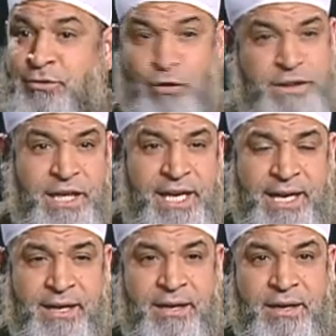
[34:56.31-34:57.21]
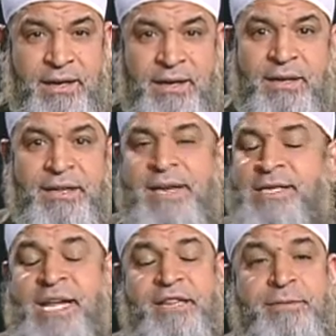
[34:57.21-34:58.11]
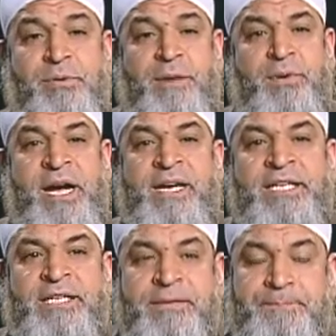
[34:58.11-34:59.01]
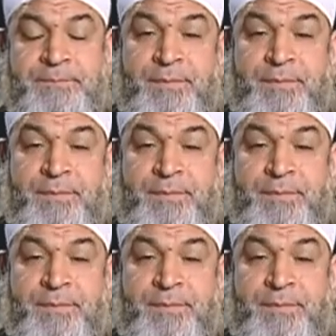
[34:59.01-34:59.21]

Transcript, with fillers: totally, that is not the proper aqidah.